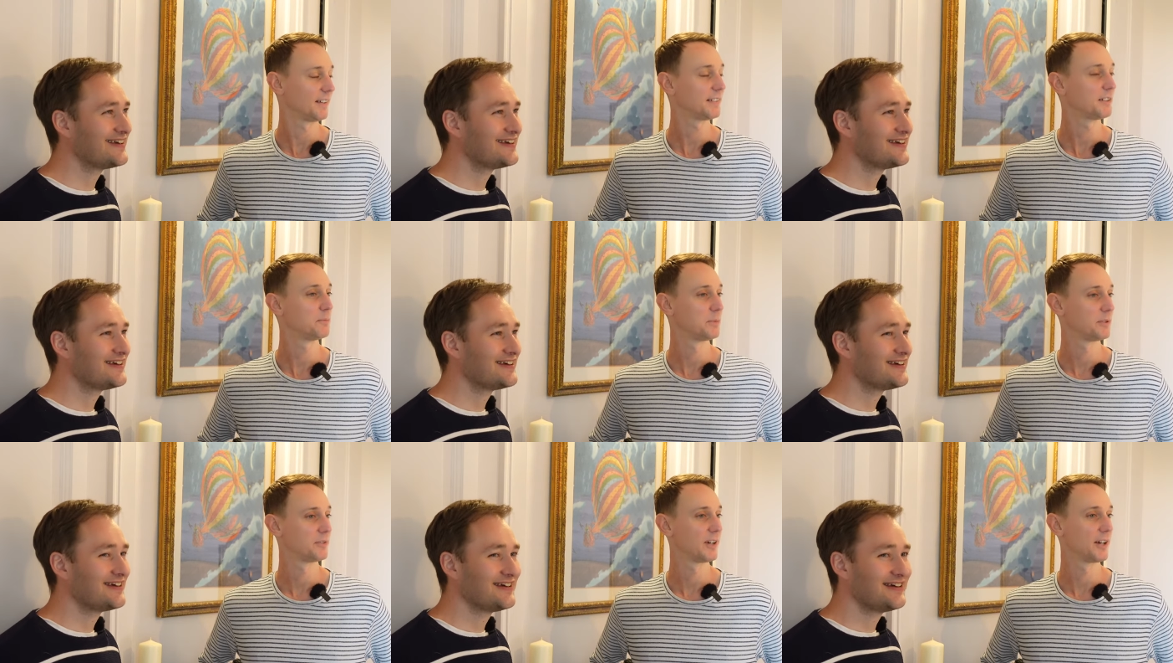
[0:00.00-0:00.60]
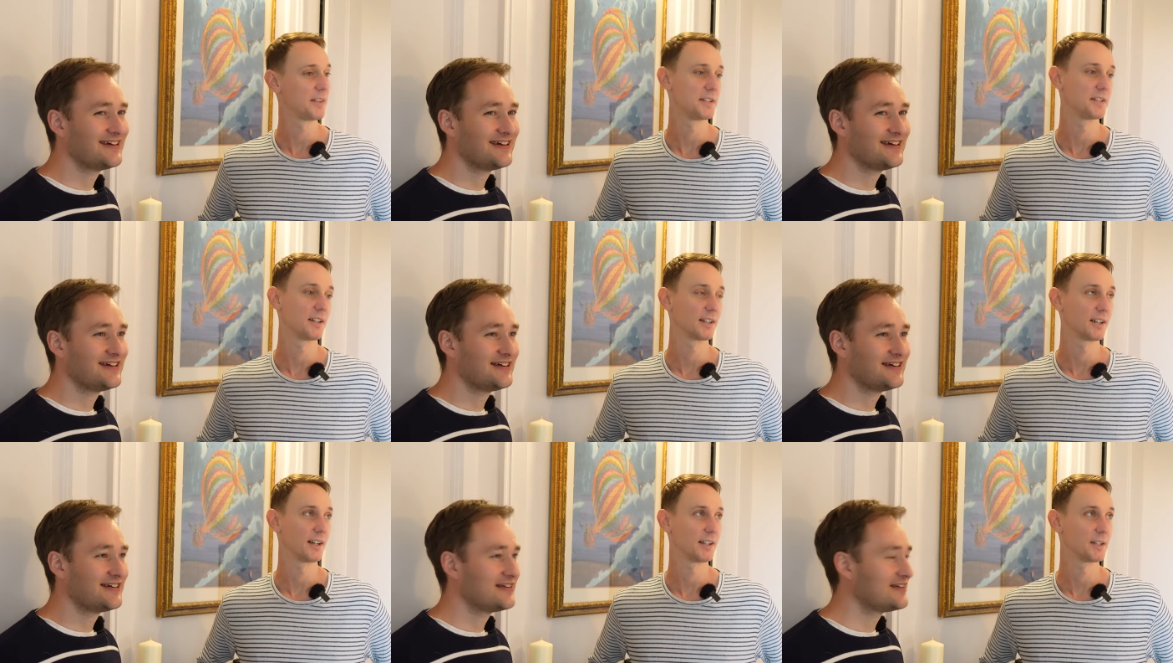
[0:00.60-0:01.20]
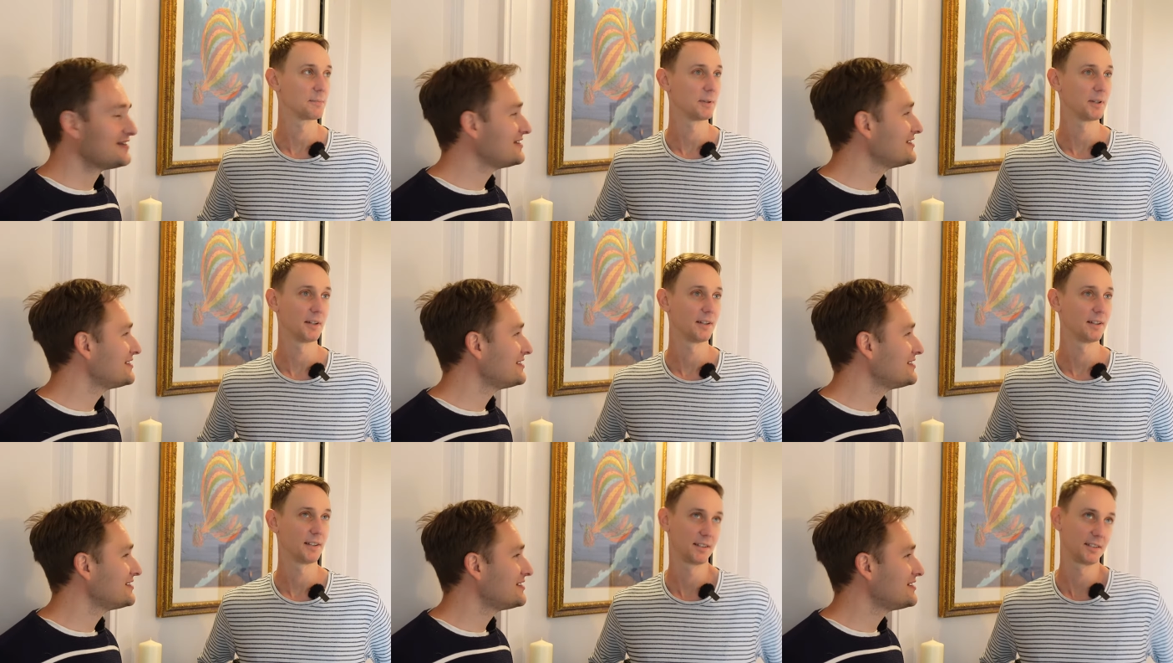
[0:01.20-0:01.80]
Speaker 1: I still prefer the dark colours, but
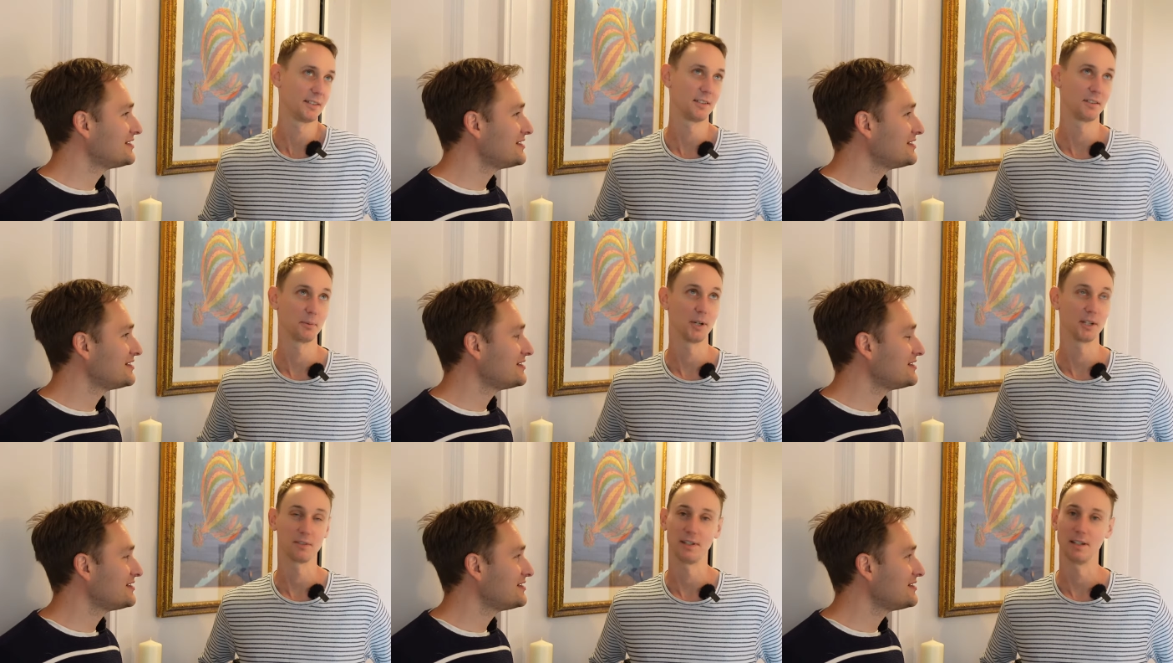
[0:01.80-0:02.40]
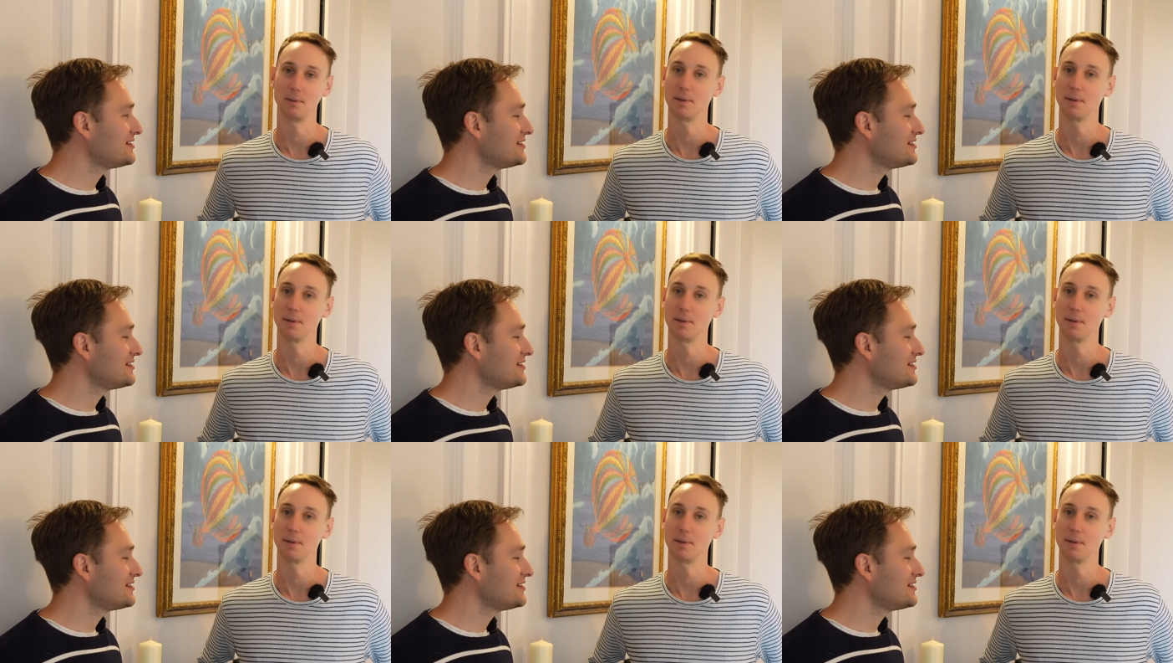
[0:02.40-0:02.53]
it just works really